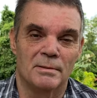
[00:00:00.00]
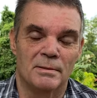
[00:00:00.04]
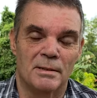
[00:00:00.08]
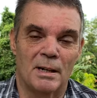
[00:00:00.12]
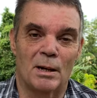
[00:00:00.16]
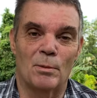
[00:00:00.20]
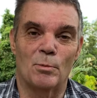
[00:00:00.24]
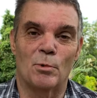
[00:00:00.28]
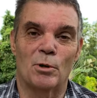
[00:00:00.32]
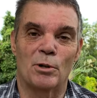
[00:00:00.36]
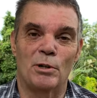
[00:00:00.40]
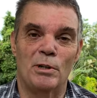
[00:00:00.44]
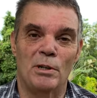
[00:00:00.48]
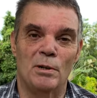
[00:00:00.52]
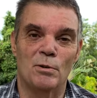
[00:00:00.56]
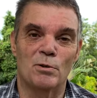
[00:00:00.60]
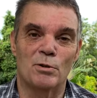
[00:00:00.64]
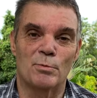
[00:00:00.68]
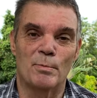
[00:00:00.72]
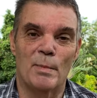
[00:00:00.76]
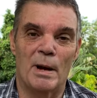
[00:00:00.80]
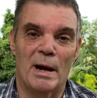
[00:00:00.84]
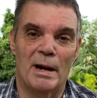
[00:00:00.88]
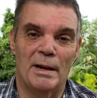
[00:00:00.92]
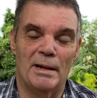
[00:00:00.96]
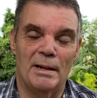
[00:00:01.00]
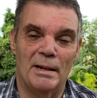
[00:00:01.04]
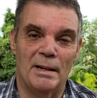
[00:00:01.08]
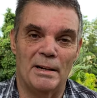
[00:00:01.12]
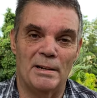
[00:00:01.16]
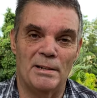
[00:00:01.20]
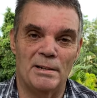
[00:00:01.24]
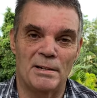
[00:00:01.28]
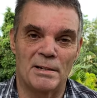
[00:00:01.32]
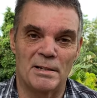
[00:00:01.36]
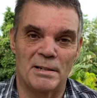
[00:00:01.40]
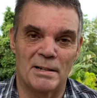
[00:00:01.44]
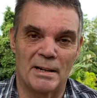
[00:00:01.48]
Now, I'm going to use my
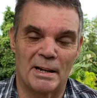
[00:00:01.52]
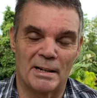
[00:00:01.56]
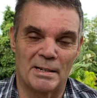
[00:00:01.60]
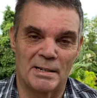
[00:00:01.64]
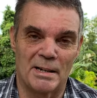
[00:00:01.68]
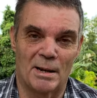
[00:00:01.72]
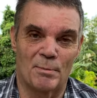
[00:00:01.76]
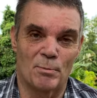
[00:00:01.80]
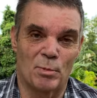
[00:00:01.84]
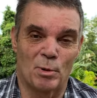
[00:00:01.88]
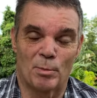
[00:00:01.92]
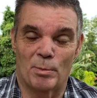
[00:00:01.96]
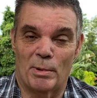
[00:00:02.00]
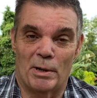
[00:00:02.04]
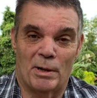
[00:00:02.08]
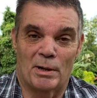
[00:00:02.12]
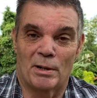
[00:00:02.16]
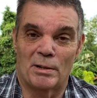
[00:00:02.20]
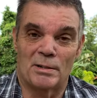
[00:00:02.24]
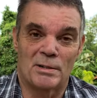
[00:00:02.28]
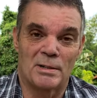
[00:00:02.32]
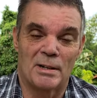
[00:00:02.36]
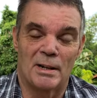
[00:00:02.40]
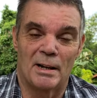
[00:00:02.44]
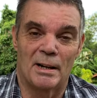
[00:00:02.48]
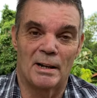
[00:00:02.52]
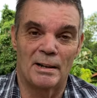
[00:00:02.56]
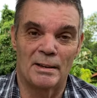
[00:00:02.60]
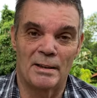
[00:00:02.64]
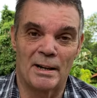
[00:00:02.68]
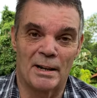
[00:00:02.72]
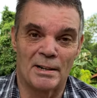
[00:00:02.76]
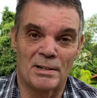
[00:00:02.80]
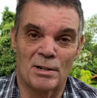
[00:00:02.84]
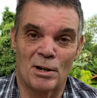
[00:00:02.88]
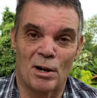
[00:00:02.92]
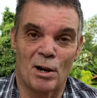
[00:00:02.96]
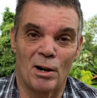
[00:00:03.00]
age as an example because
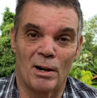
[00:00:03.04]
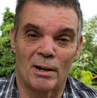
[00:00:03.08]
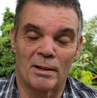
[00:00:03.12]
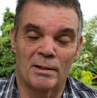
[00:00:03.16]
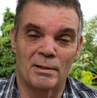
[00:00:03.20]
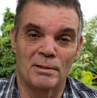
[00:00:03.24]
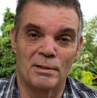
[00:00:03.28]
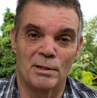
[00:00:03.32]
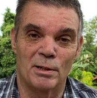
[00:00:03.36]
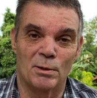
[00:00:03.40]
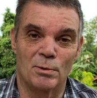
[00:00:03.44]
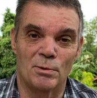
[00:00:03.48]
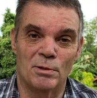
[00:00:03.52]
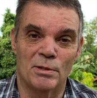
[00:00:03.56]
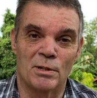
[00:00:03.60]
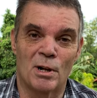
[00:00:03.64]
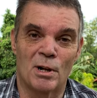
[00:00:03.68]
that's all I can do is